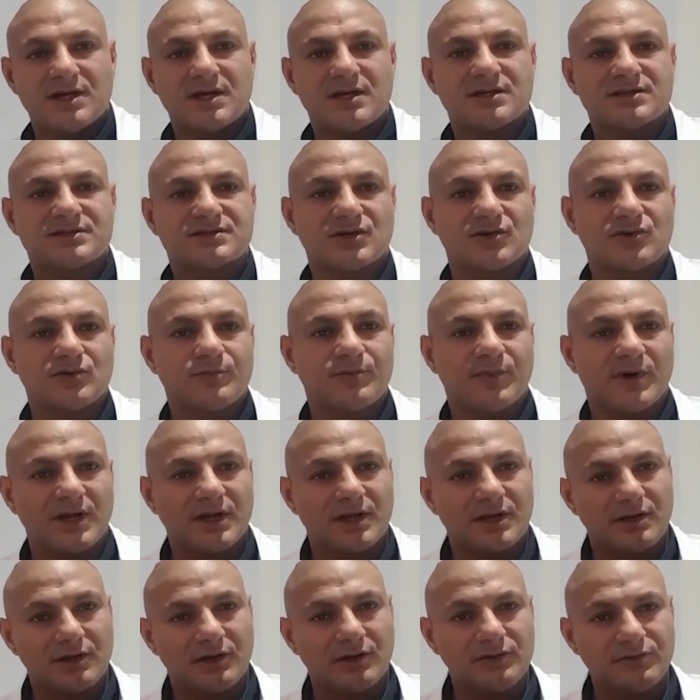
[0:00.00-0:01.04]
So by
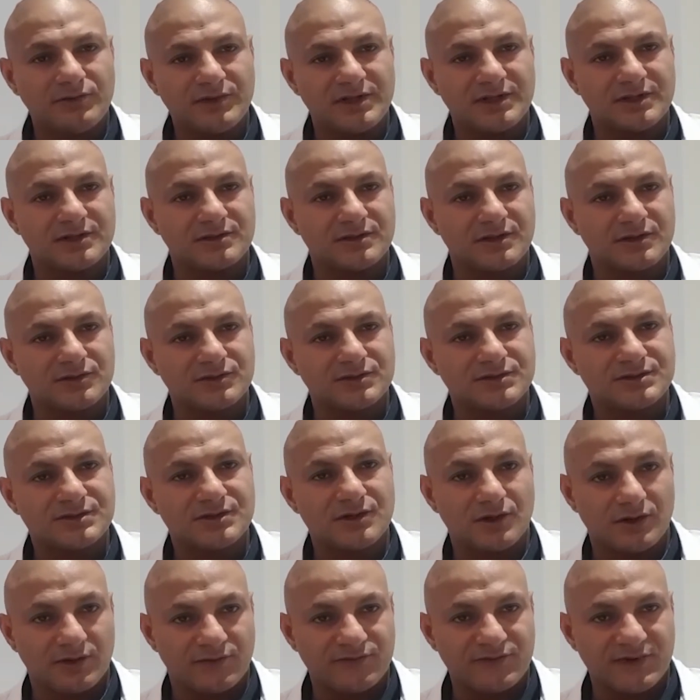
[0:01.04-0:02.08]
lowering the dose
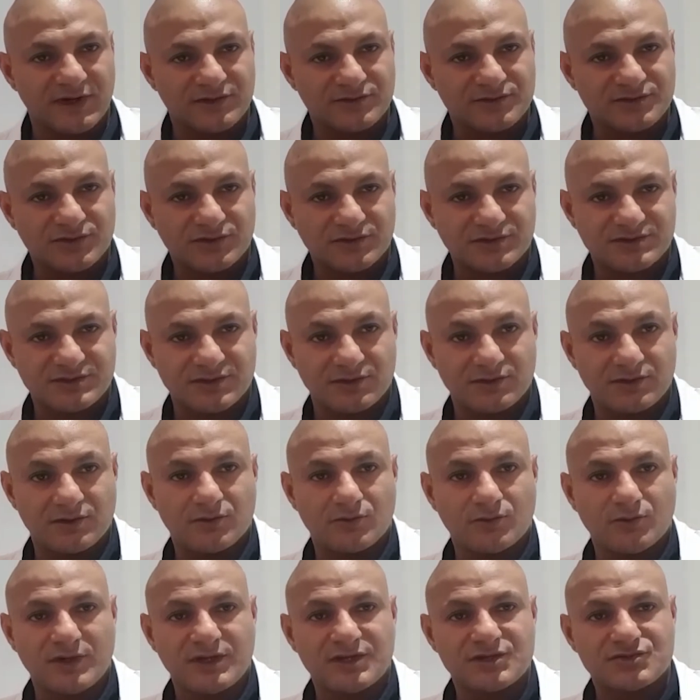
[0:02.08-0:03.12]
of naltrexone,
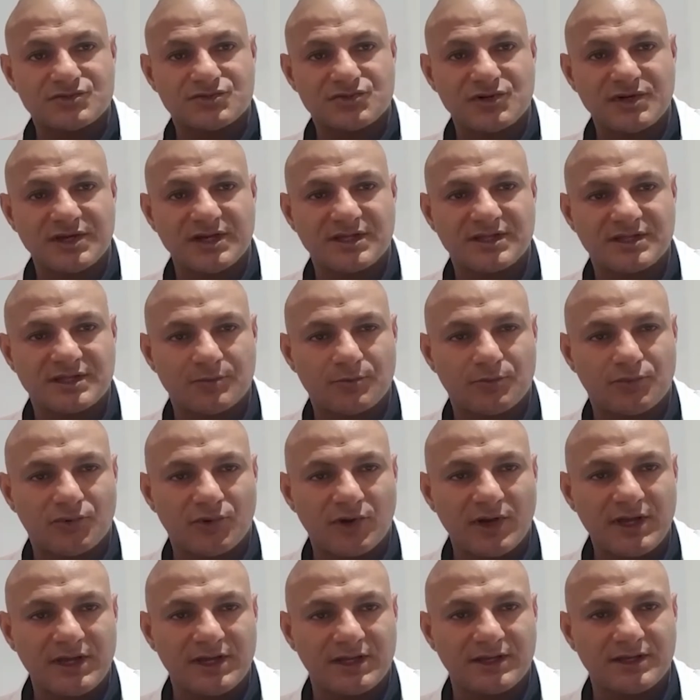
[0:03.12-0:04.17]
we trick the
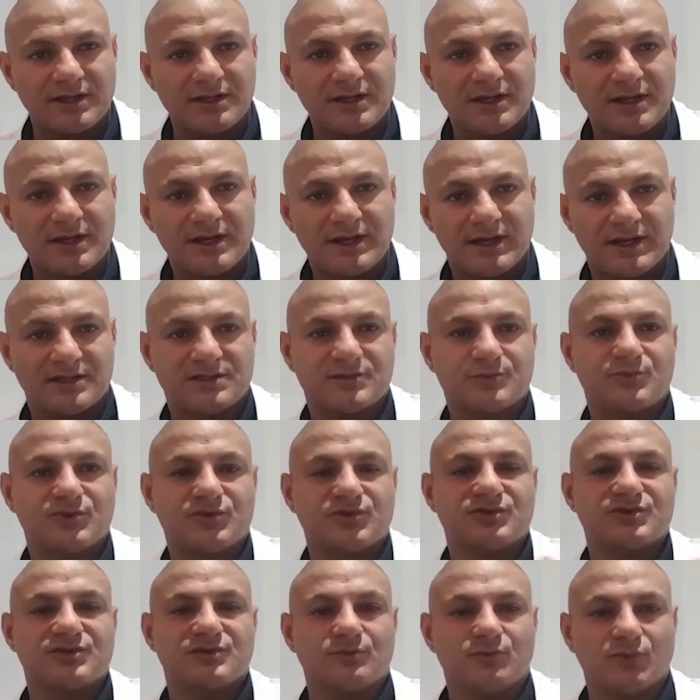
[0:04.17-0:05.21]
brain into
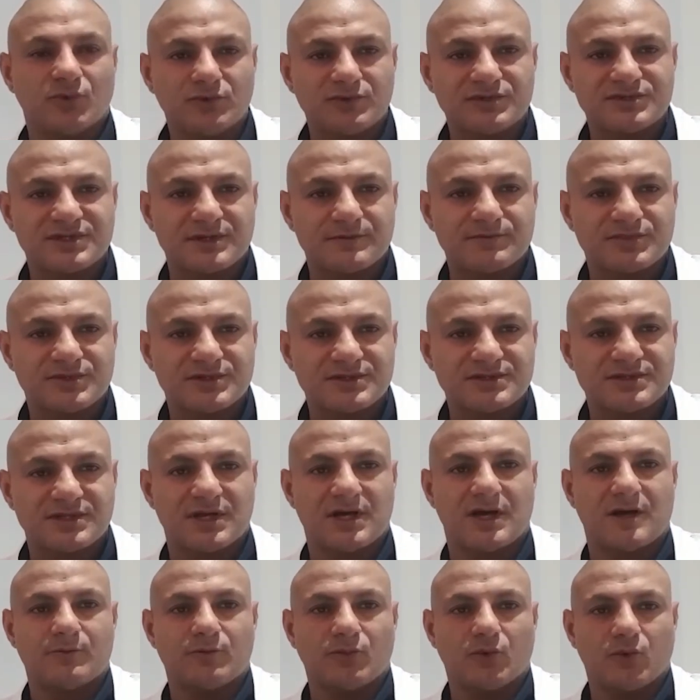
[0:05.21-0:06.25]
producing more receptors
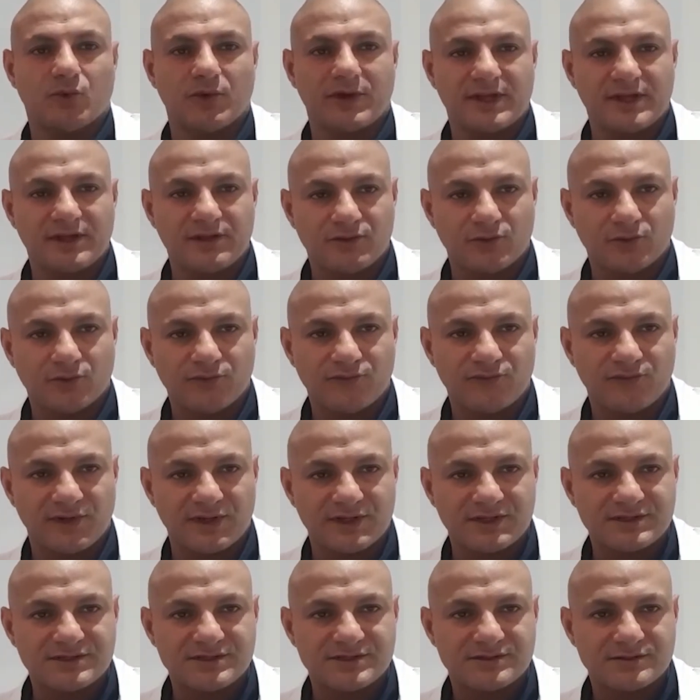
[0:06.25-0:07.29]
and more
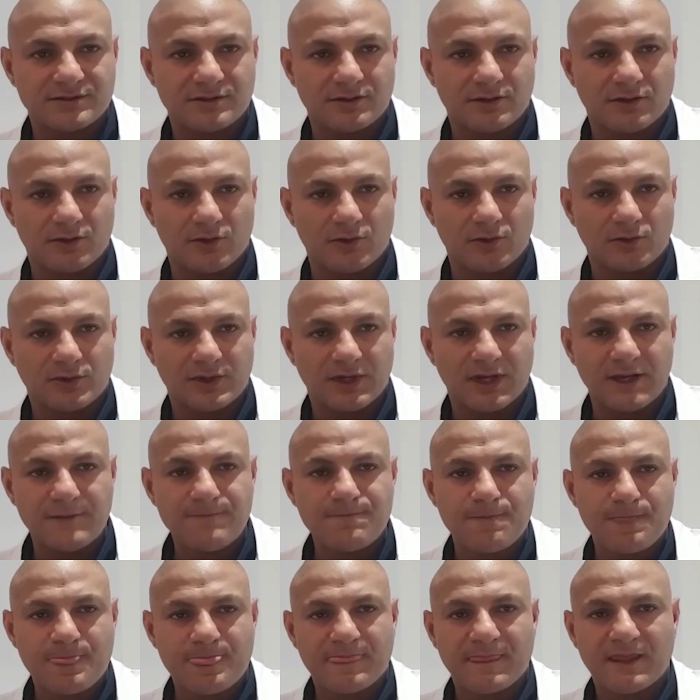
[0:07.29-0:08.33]
endorphins. Okay,
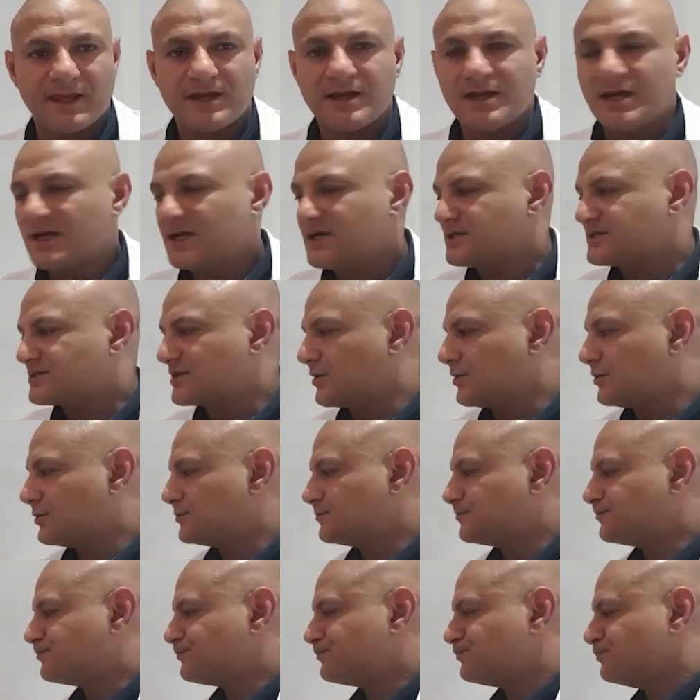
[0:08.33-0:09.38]
so
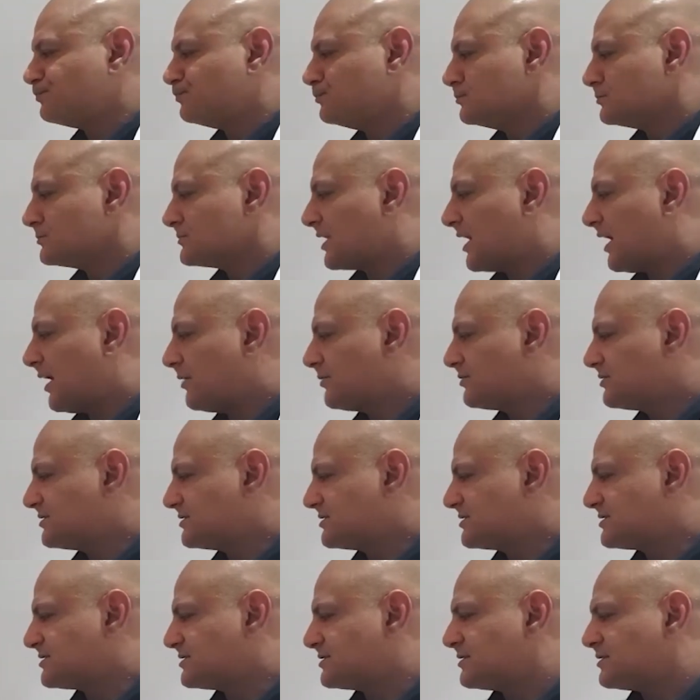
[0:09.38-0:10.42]
how
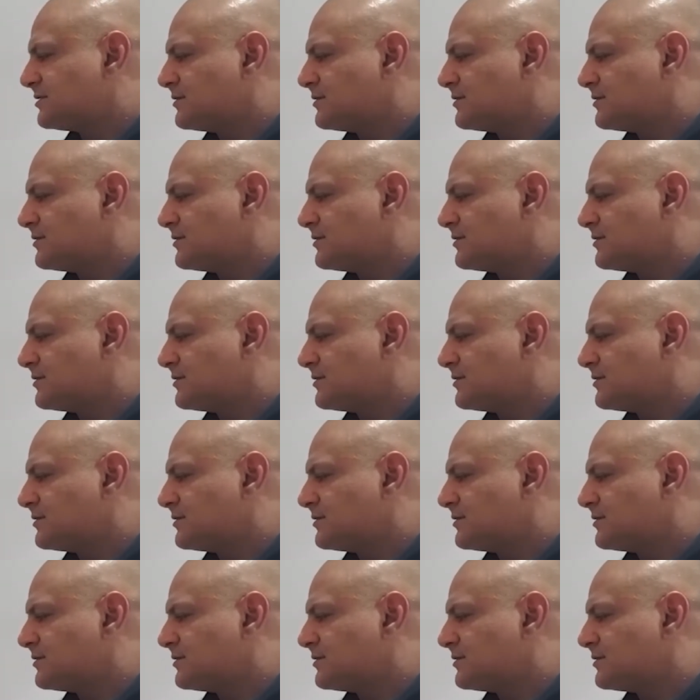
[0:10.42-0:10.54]
does